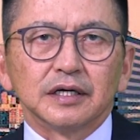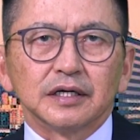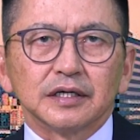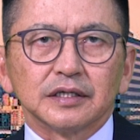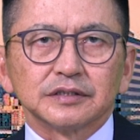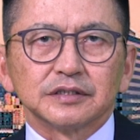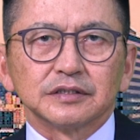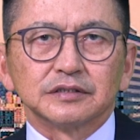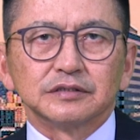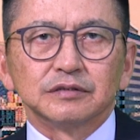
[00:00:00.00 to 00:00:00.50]

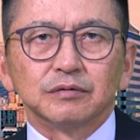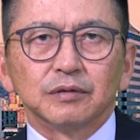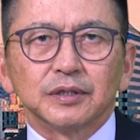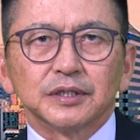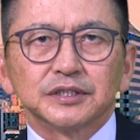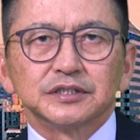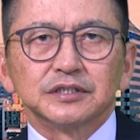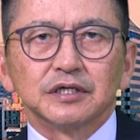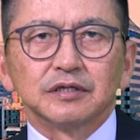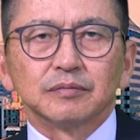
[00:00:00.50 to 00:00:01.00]

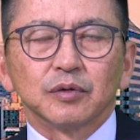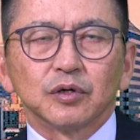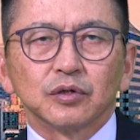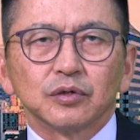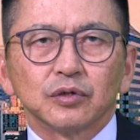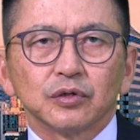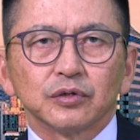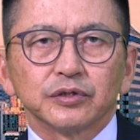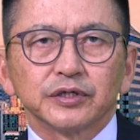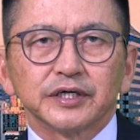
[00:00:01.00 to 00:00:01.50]
situation in
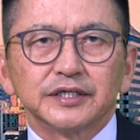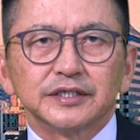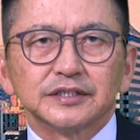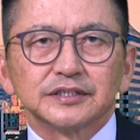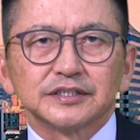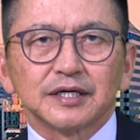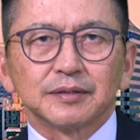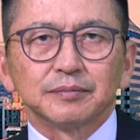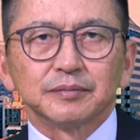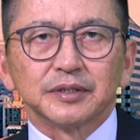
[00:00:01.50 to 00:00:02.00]
Mongolia and
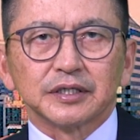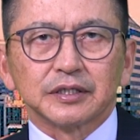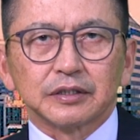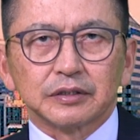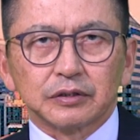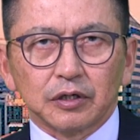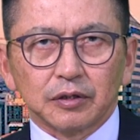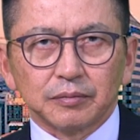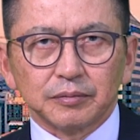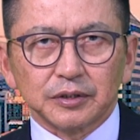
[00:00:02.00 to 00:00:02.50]
some
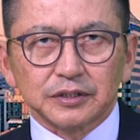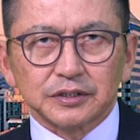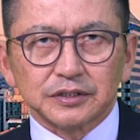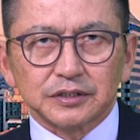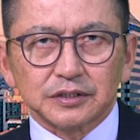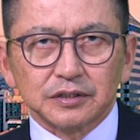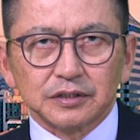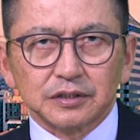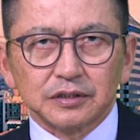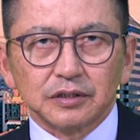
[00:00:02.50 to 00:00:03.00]

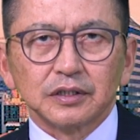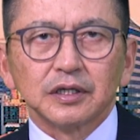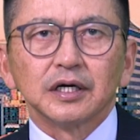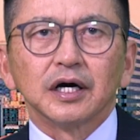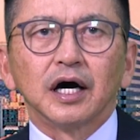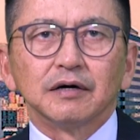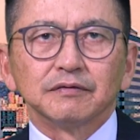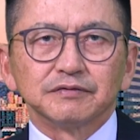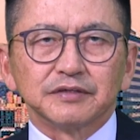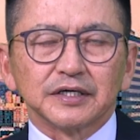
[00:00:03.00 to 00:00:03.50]
economics
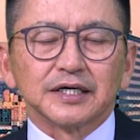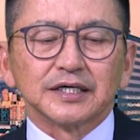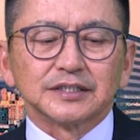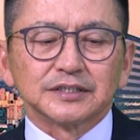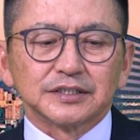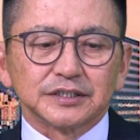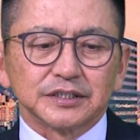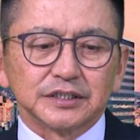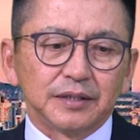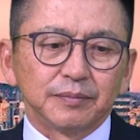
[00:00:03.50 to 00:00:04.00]
of the
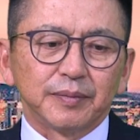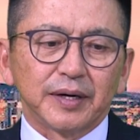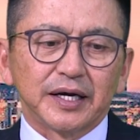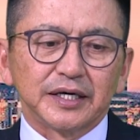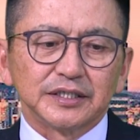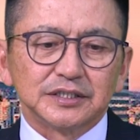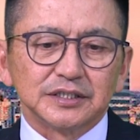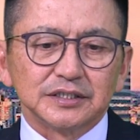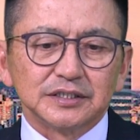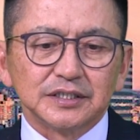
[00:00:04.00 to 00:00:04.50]
country by
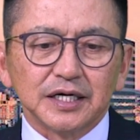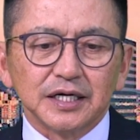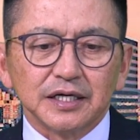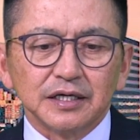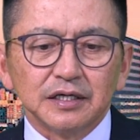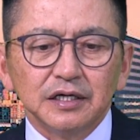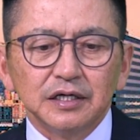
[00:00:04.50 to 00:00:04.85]
today.